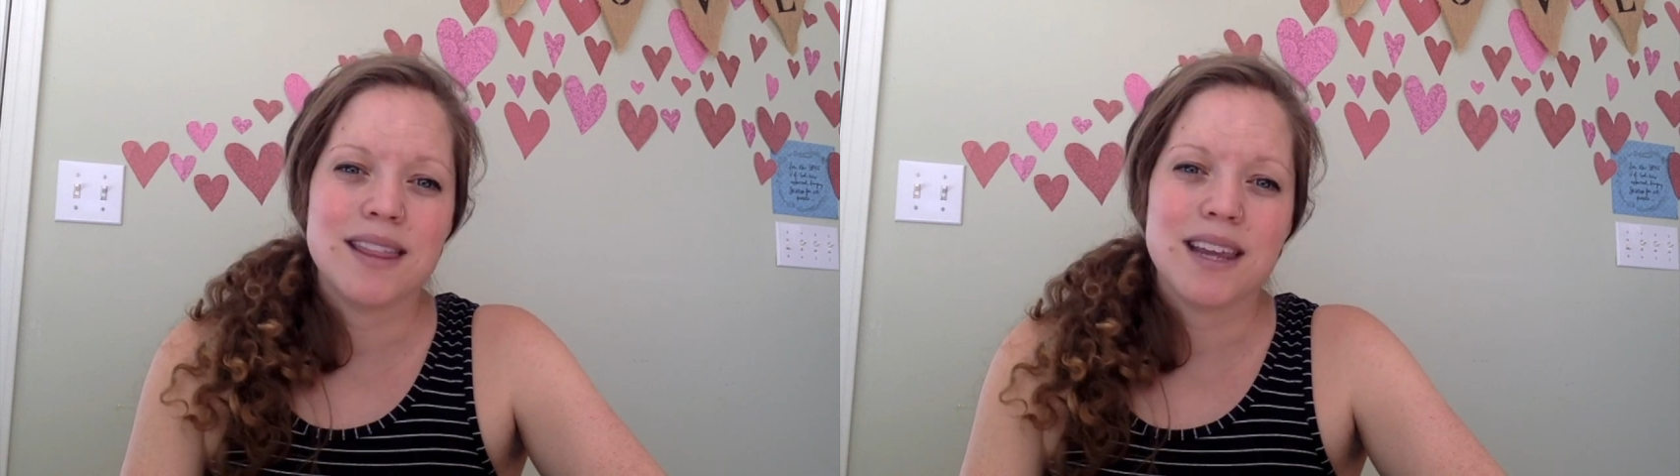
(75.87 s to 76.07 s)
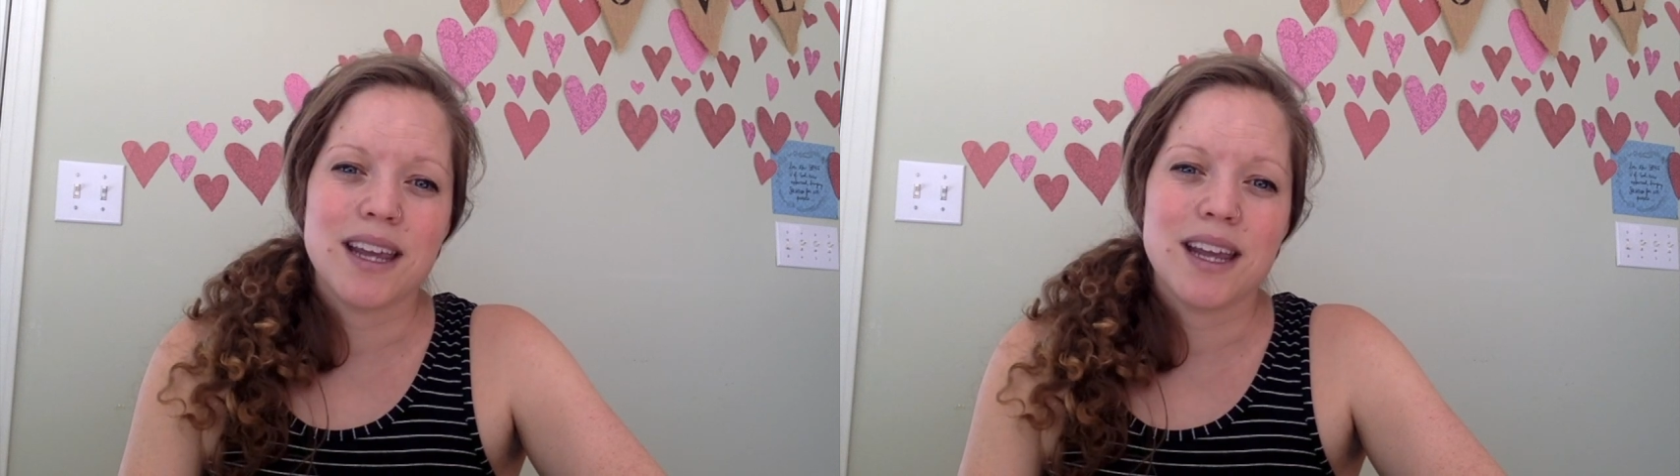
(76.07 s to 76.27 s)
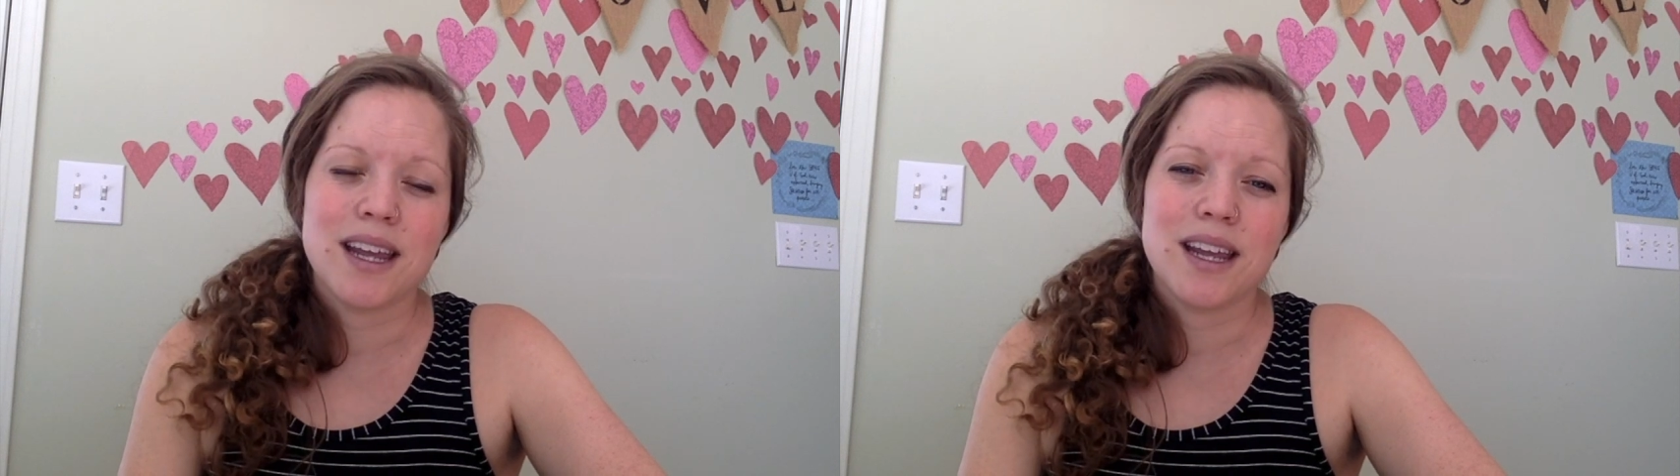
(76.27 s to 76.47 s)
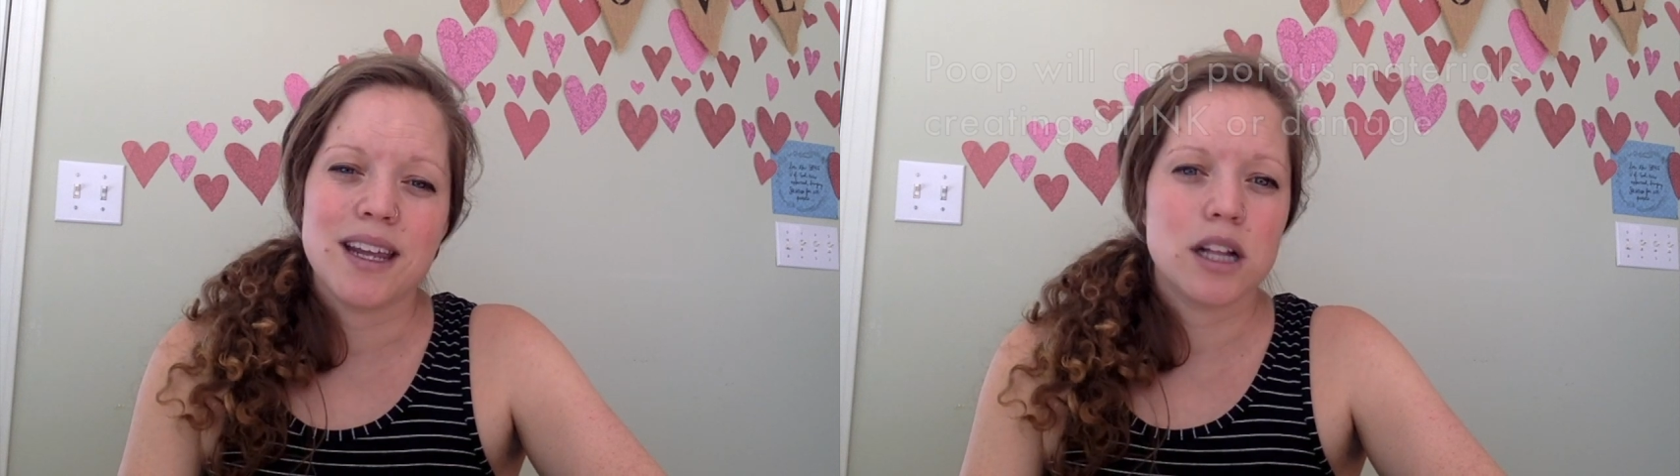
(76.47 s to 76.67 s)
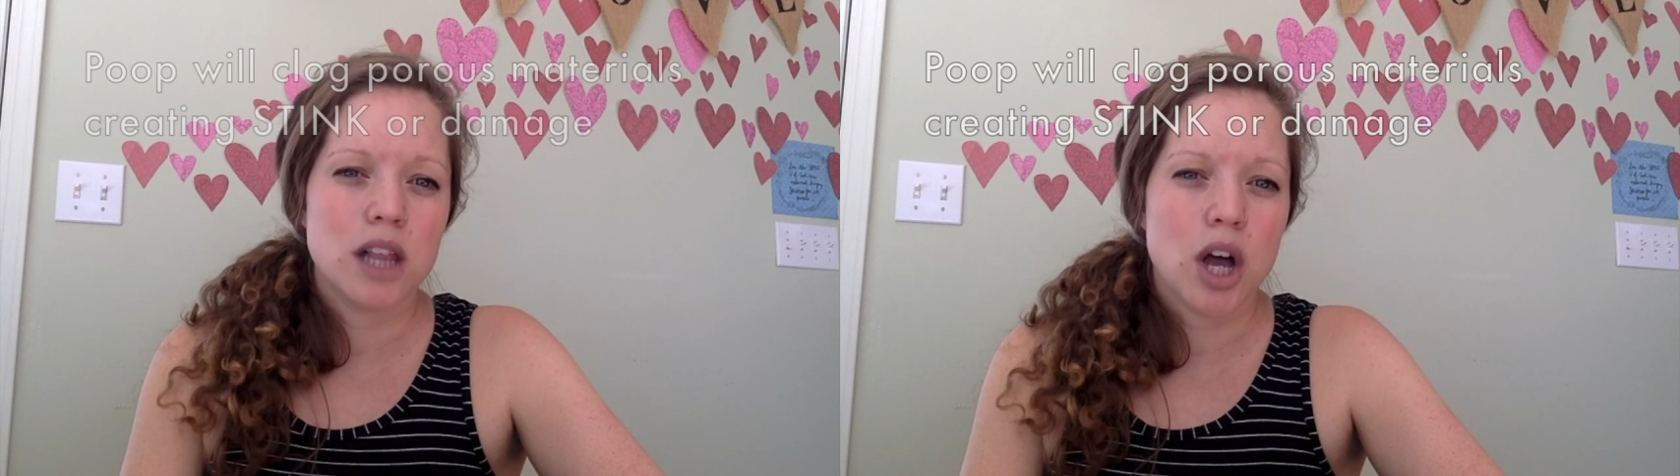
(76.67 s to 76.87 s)
They
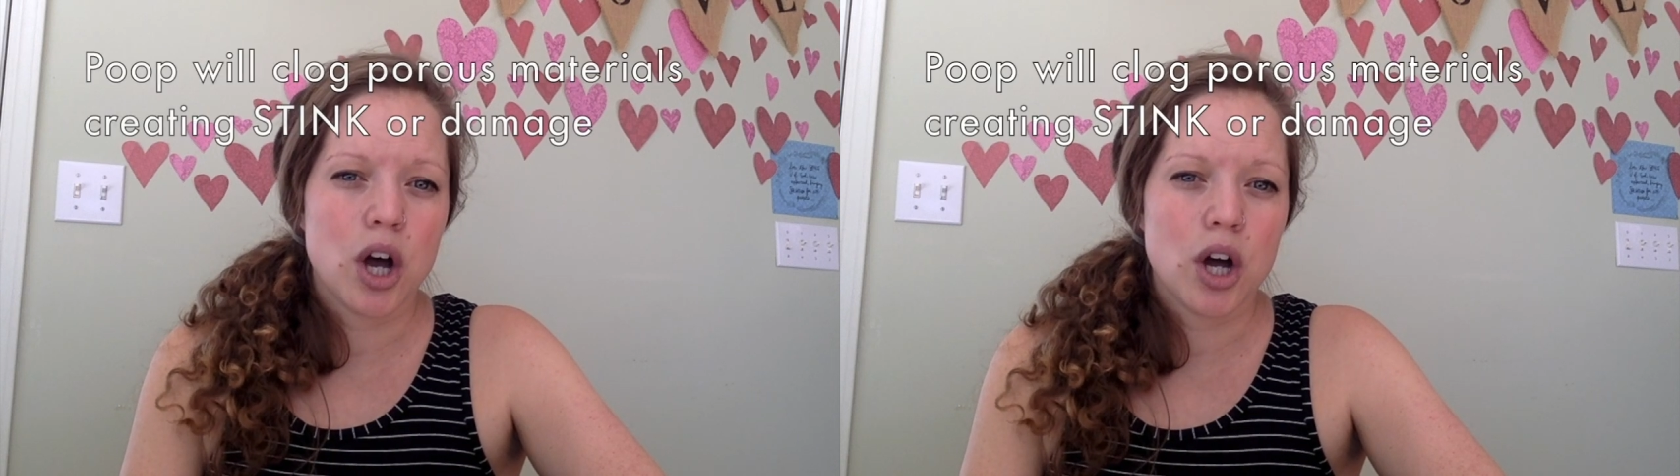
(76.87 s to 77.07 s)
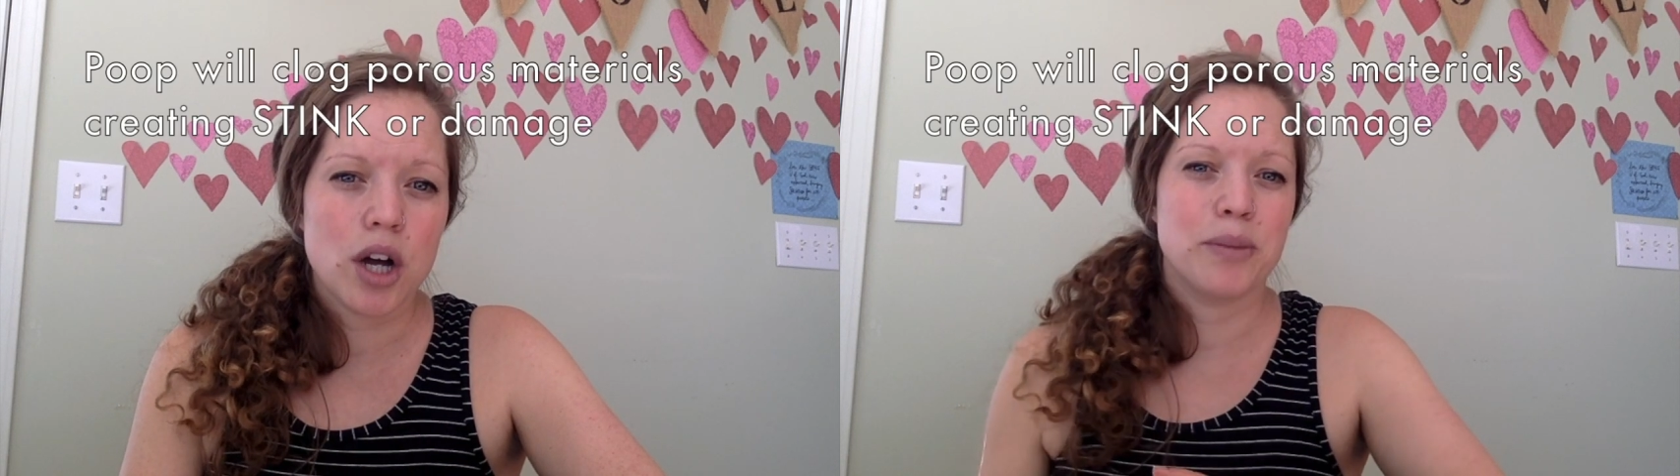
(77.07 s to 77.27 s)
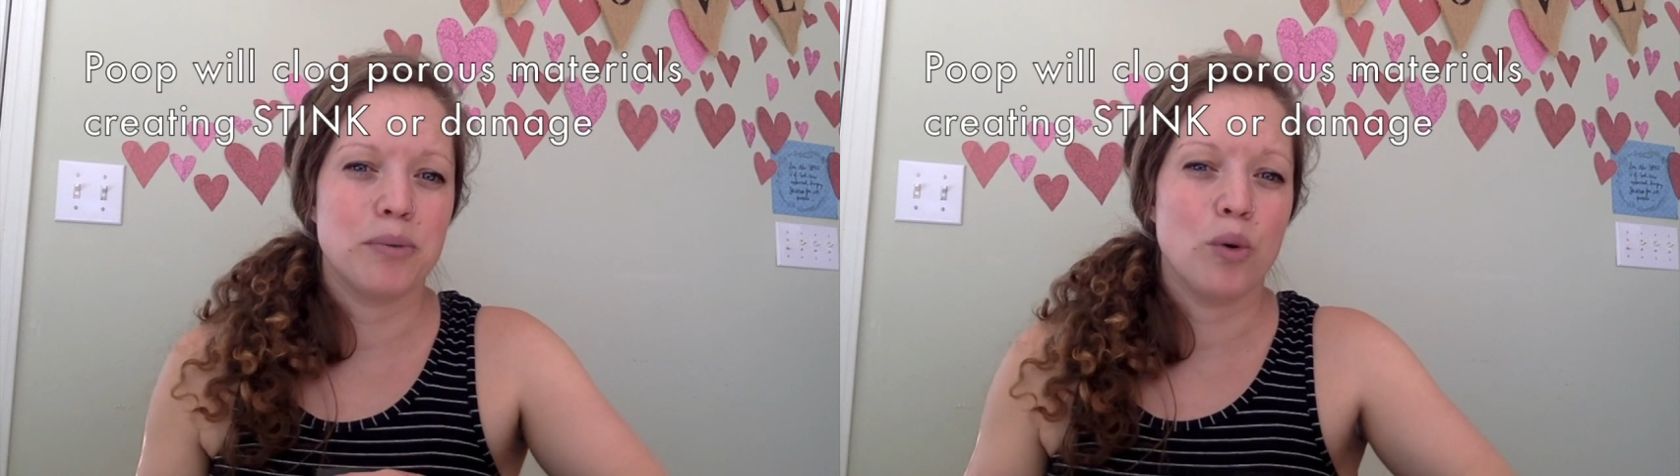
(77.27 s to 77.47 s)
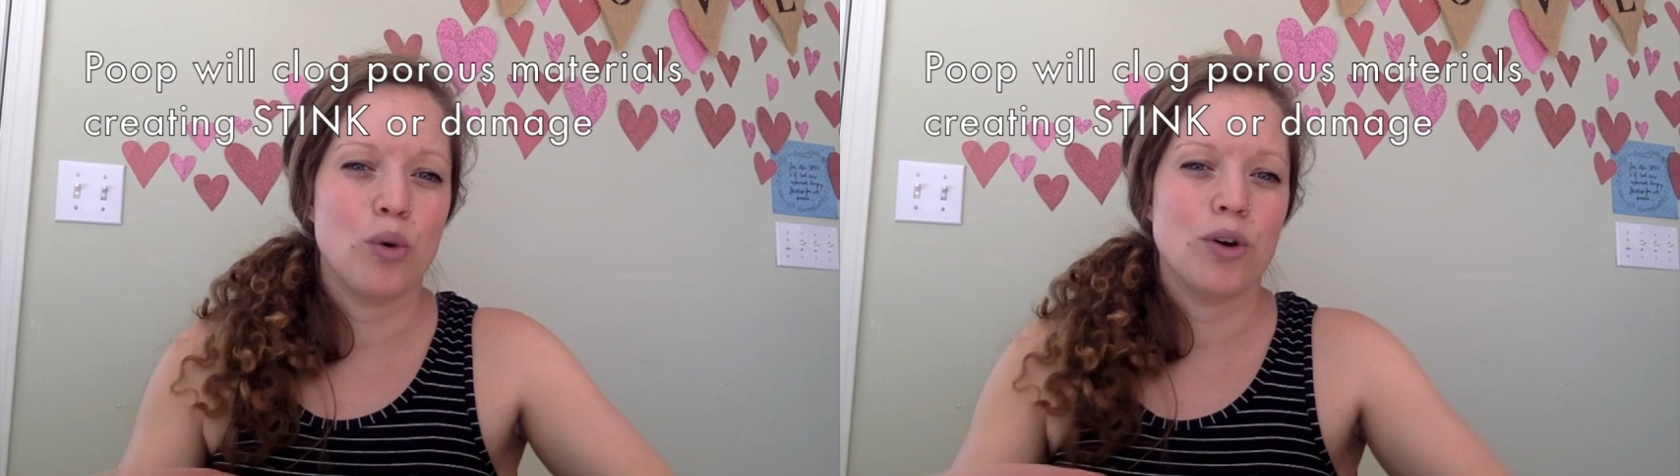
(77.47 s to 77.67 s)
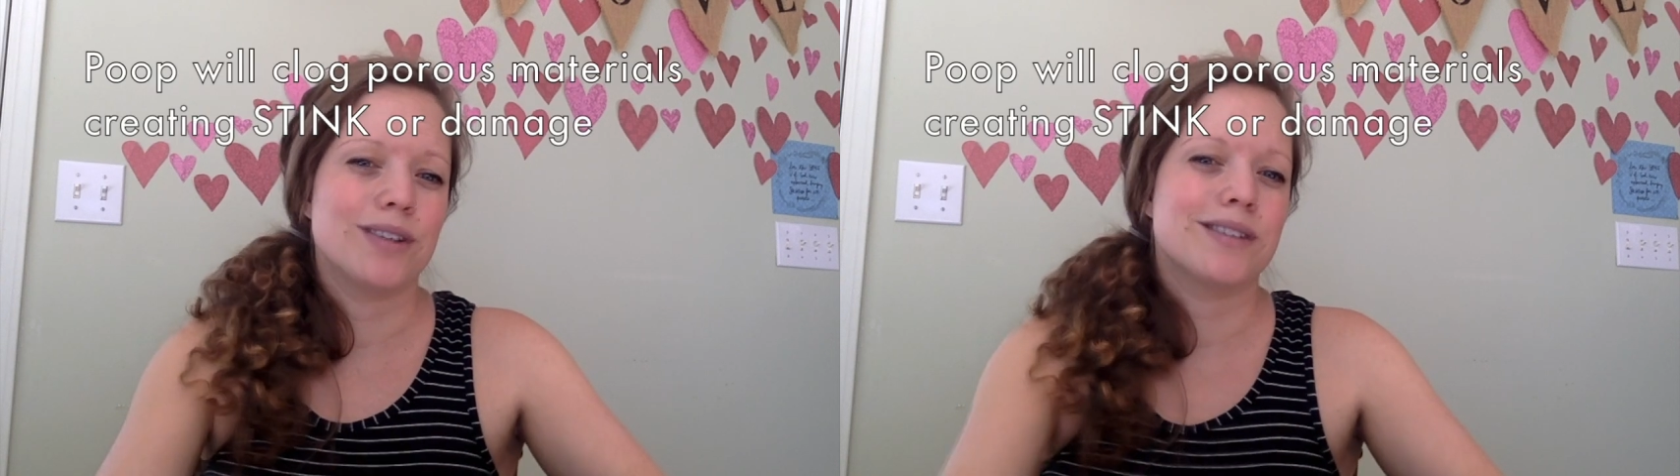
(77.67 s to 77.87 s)
clog the
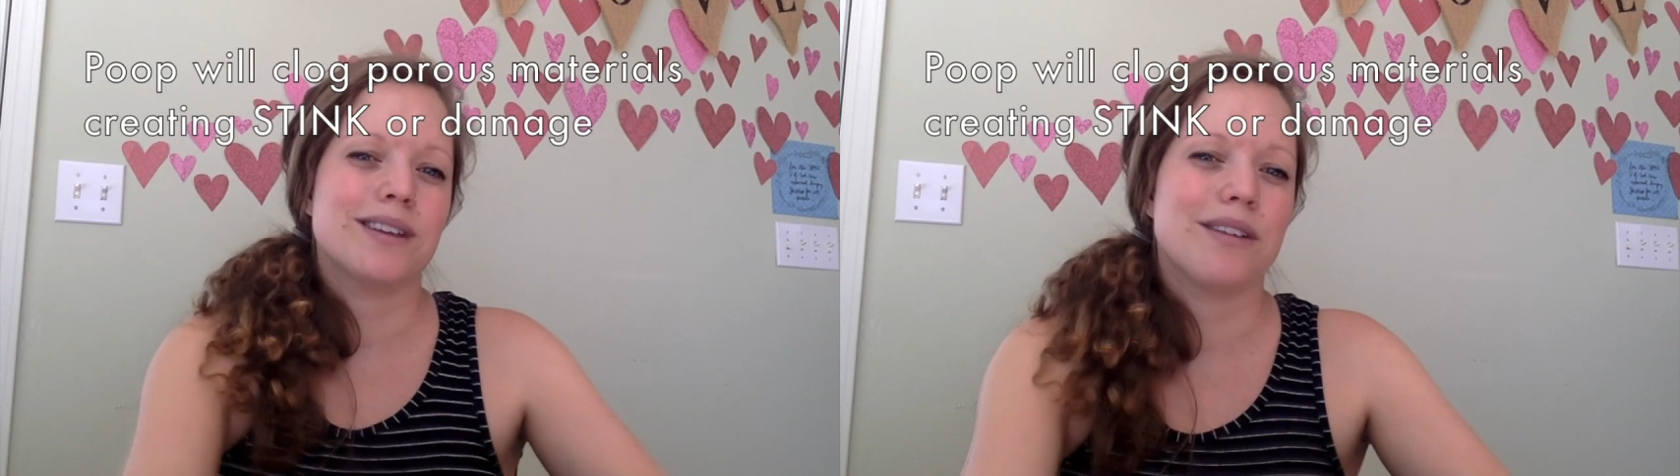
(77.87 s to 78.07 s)
pores